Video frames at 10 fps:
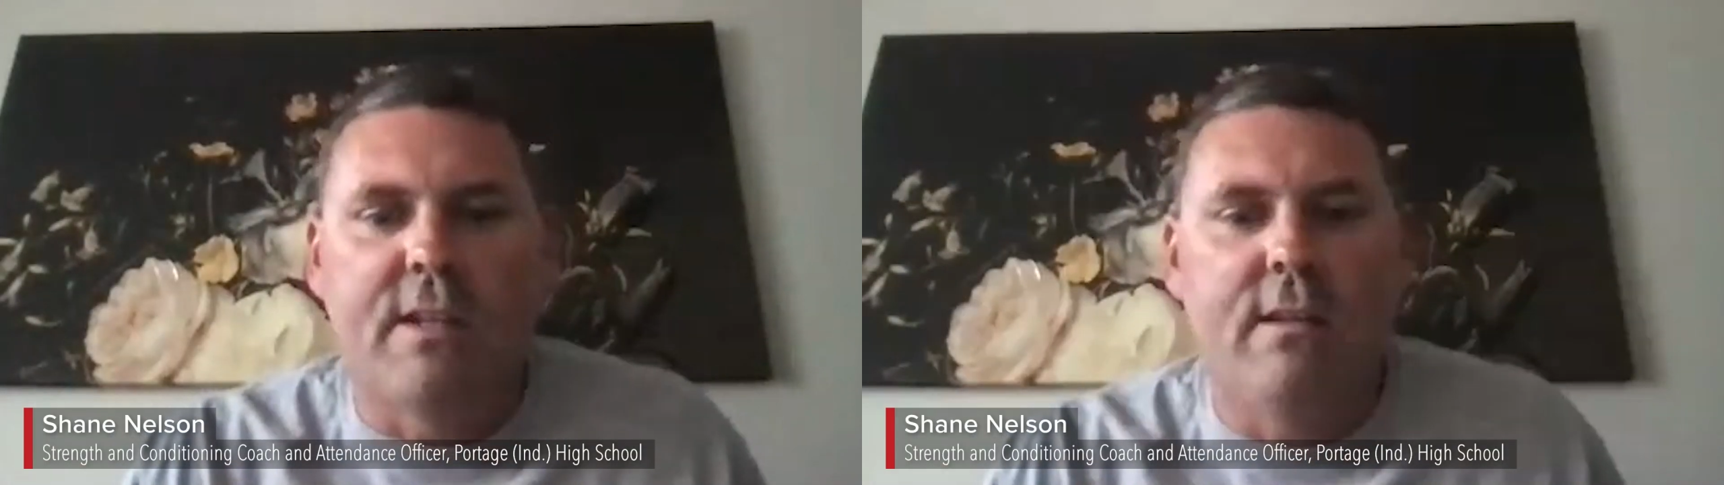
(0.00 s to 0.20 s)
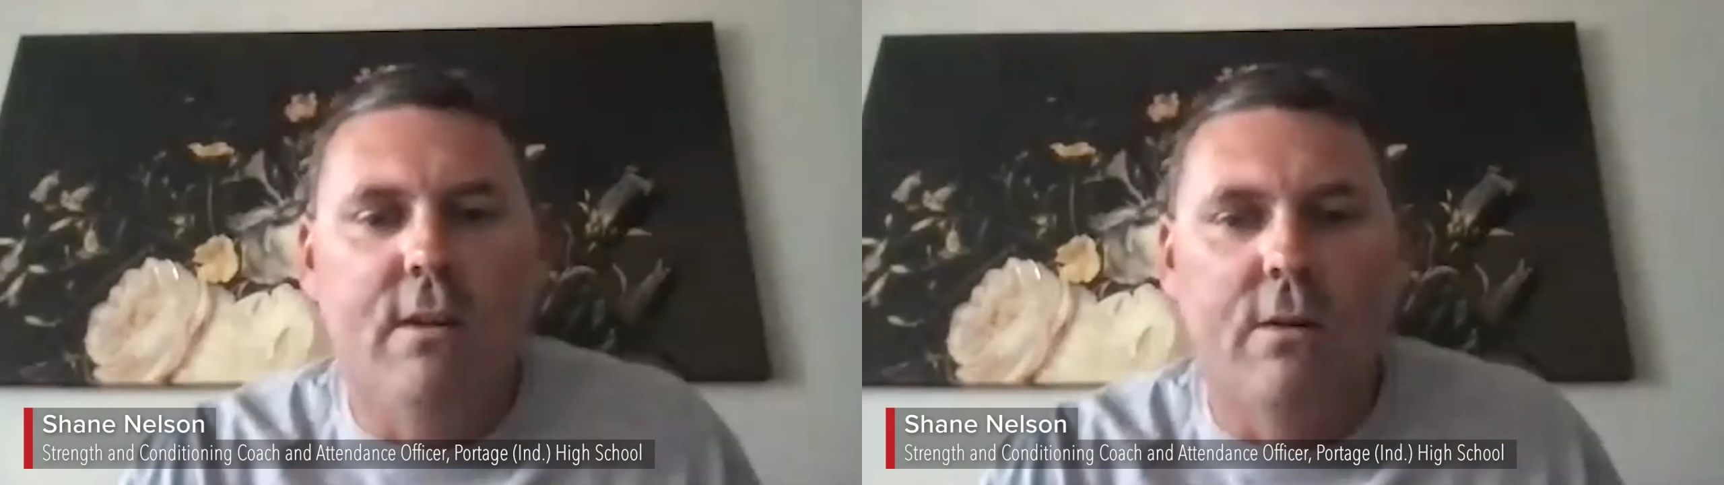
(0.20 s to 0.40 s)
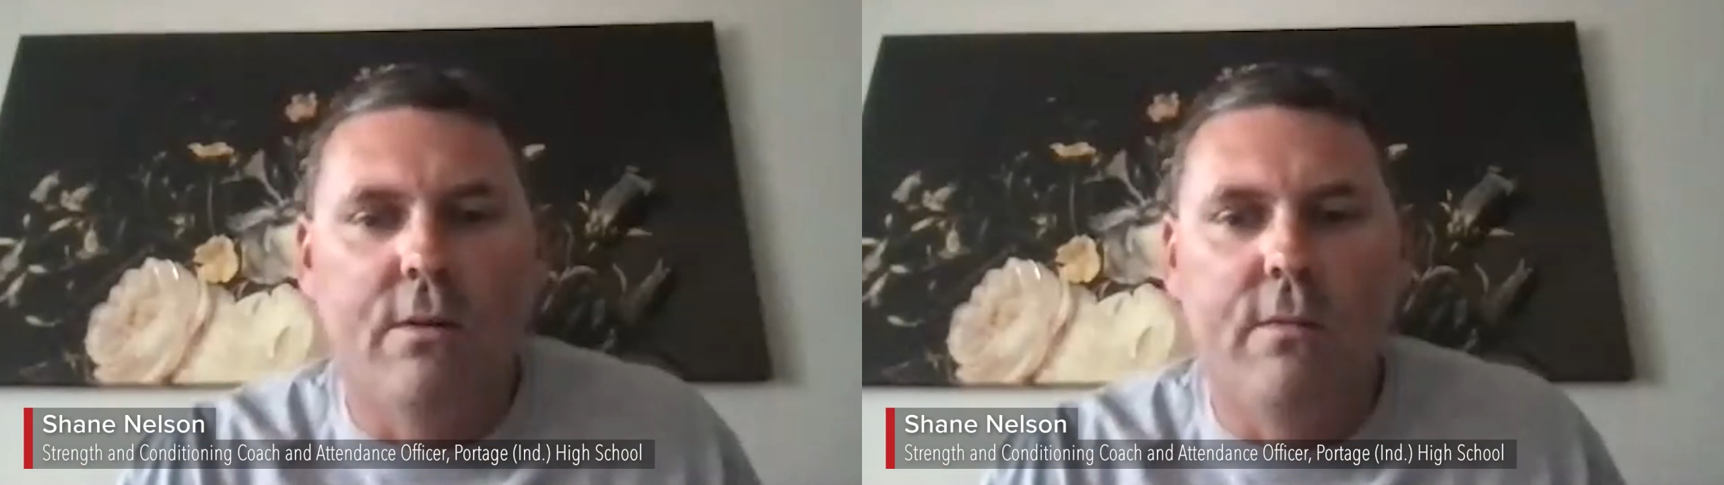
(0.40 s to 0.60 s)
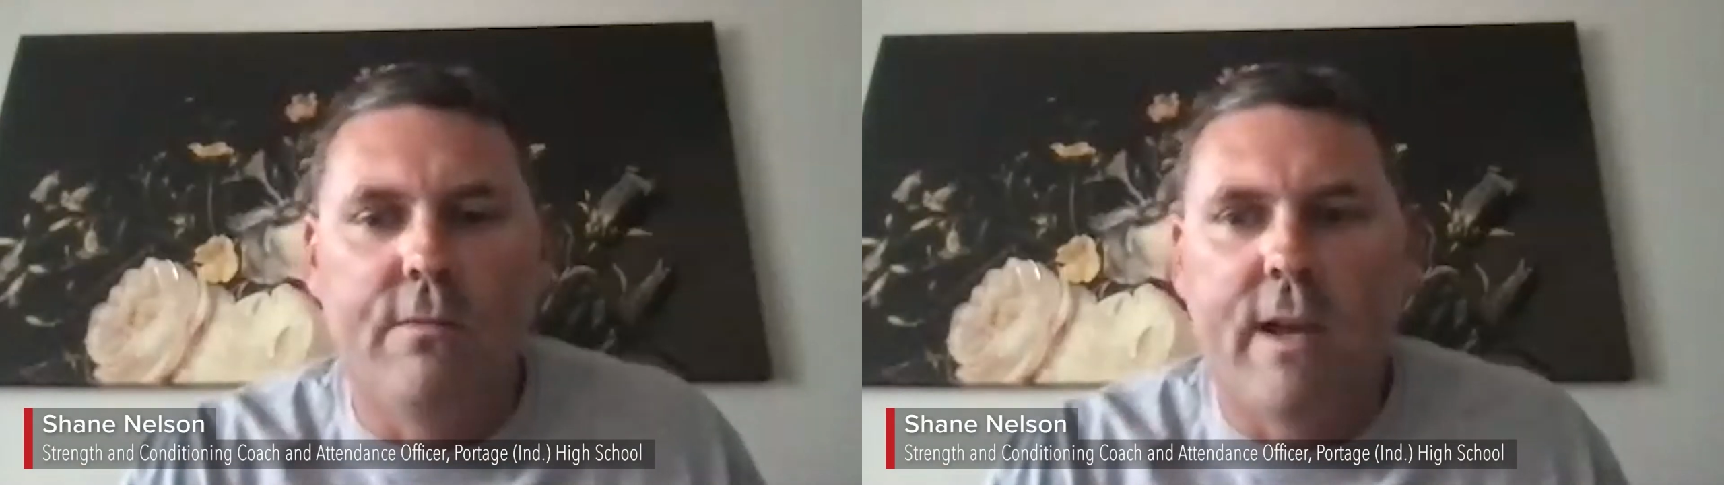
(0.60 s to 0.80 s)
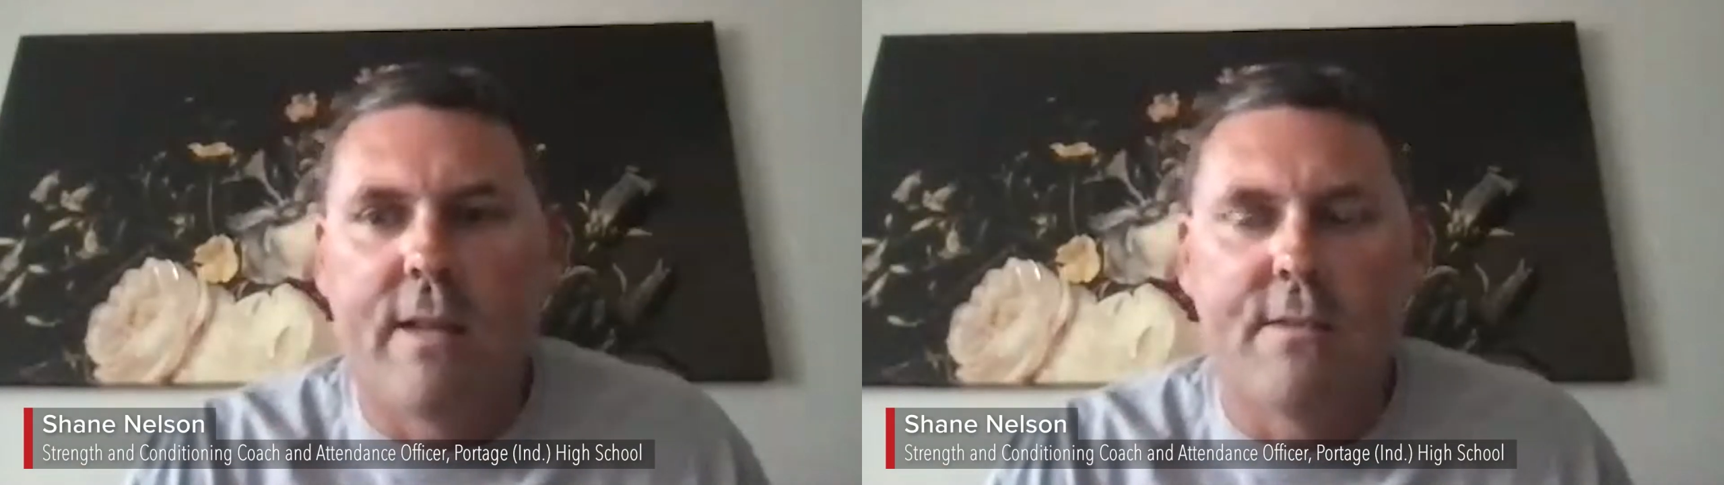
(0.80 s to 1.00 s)

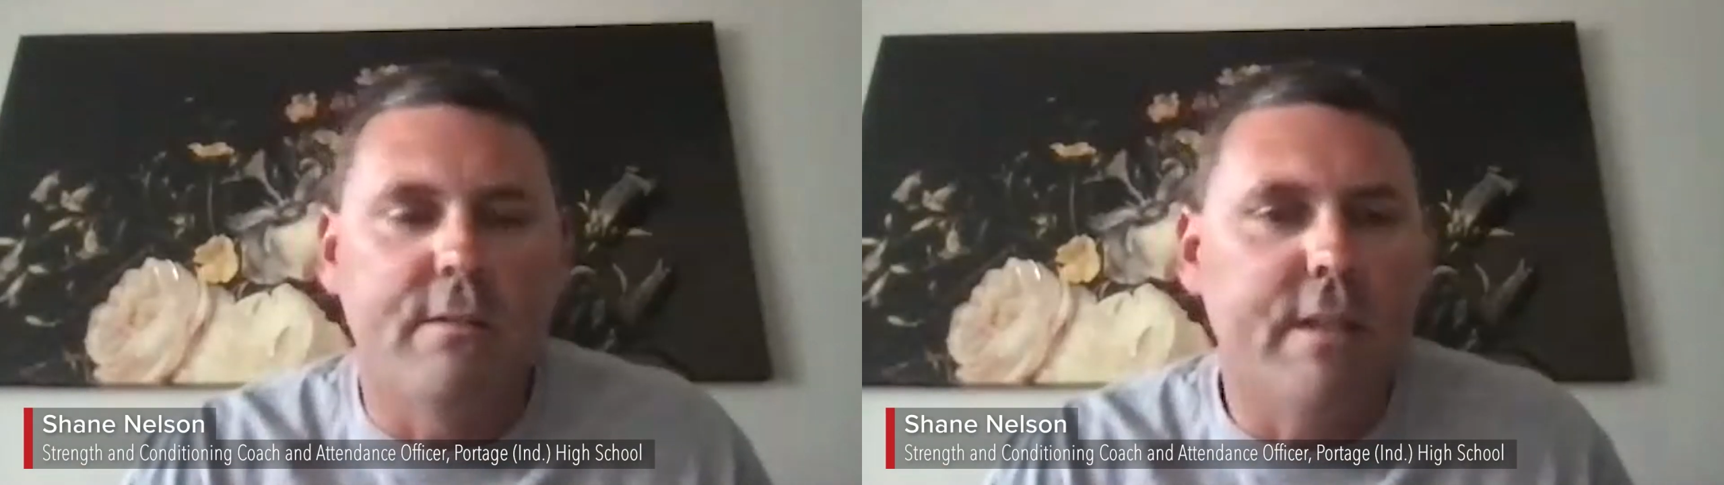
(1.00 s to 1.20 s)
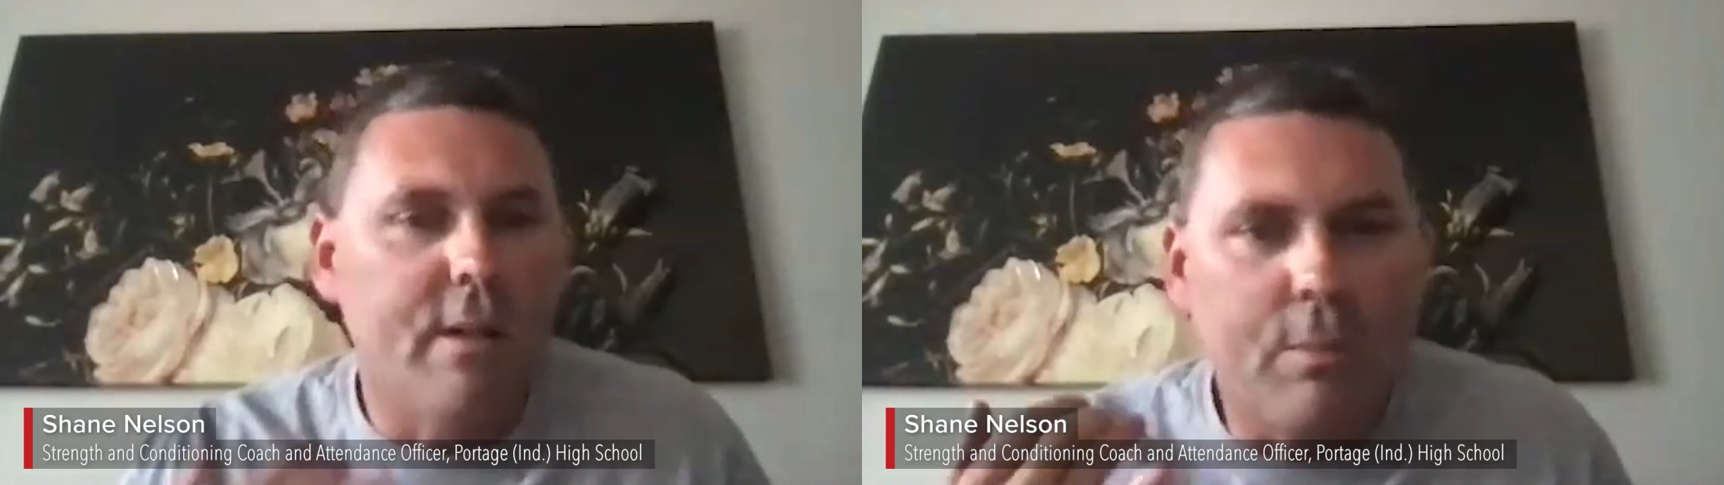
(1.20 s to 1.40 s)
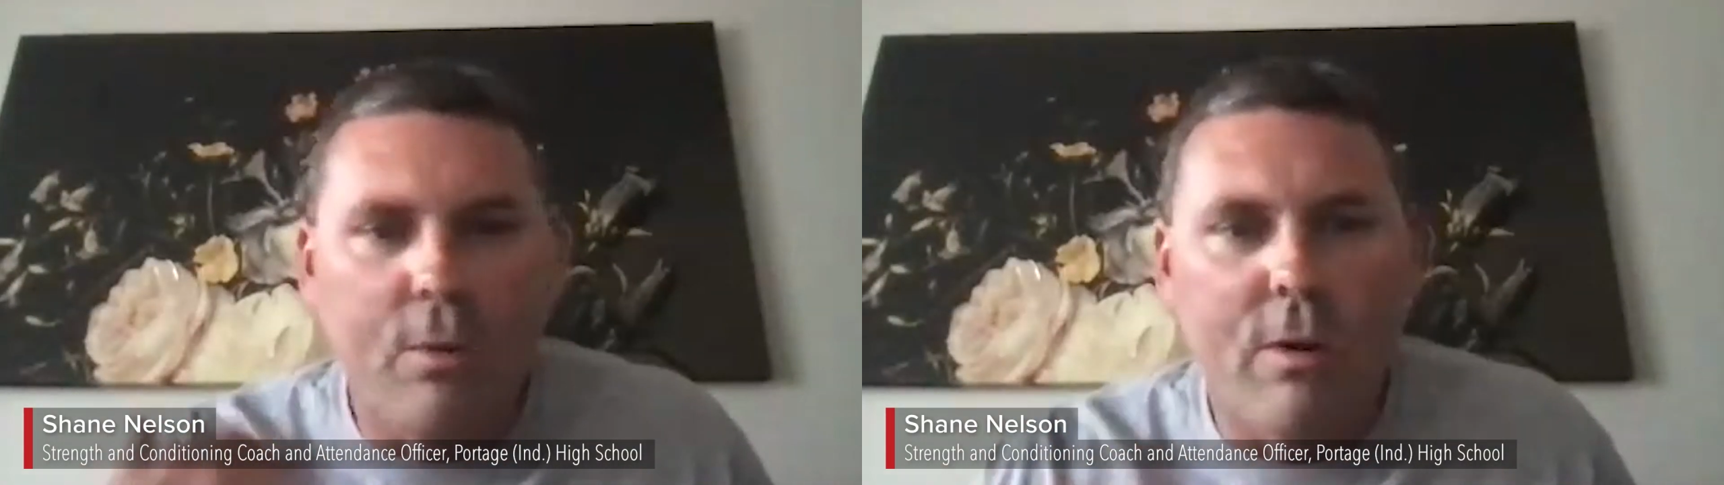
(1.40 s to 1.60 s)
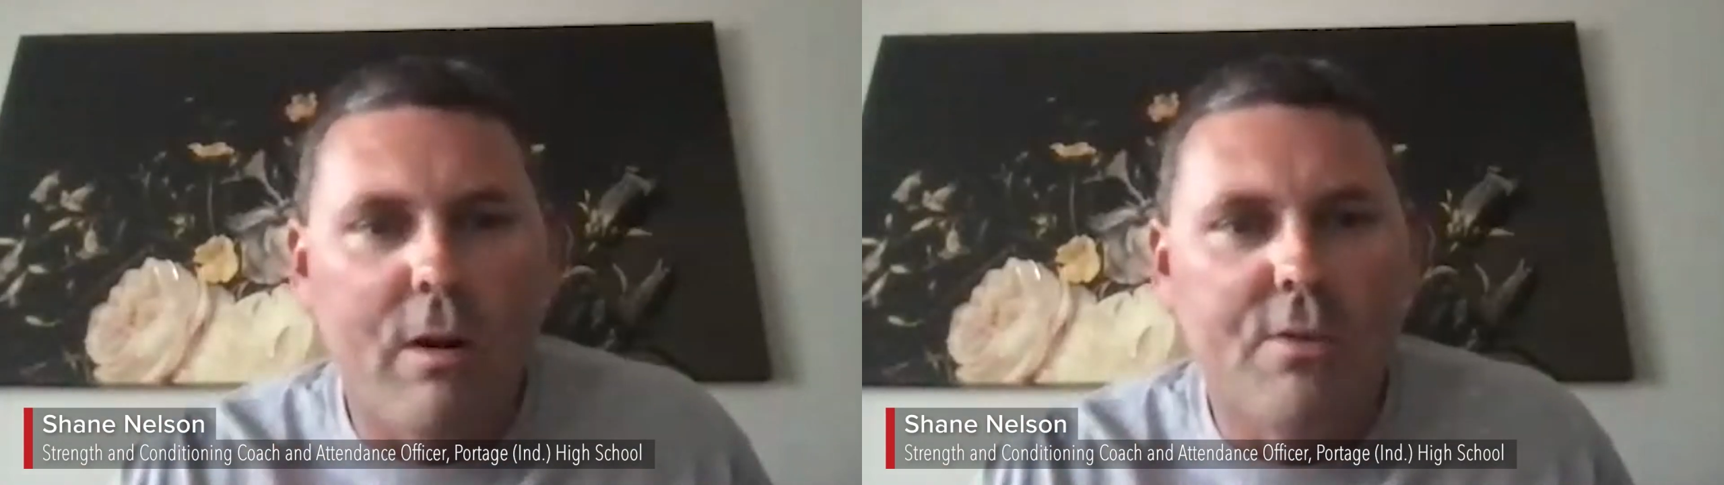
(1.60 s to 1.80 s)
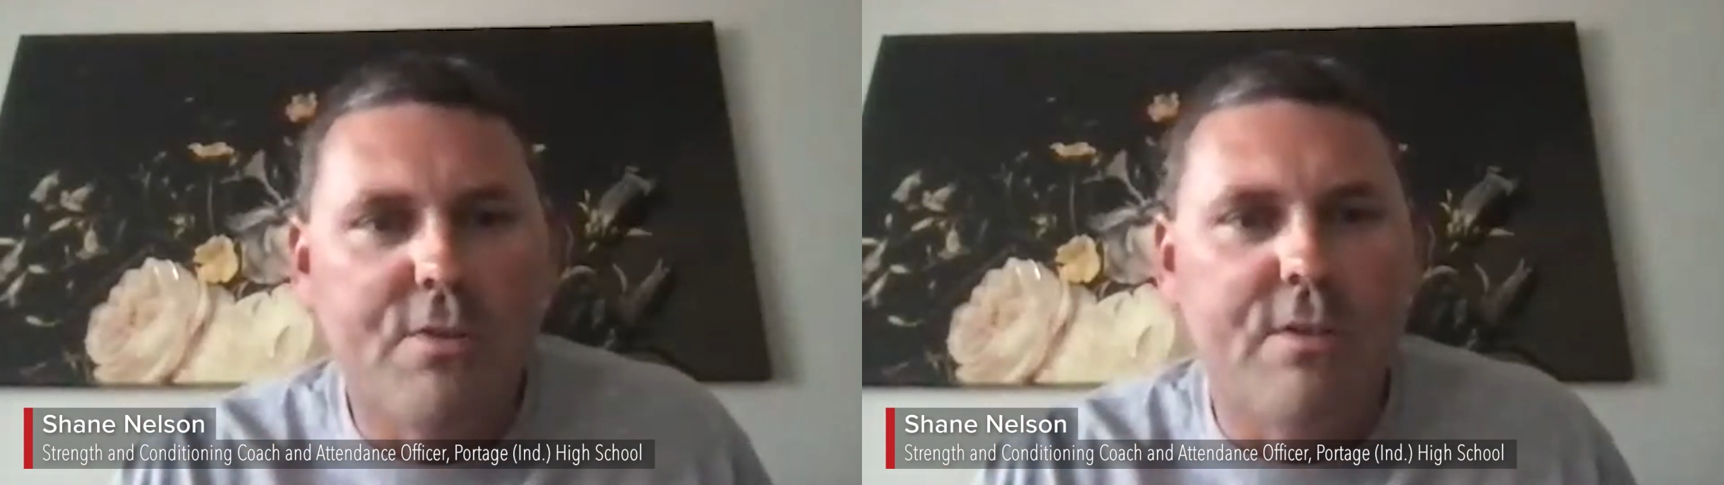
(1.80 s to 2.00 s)
you've got the leaderboards,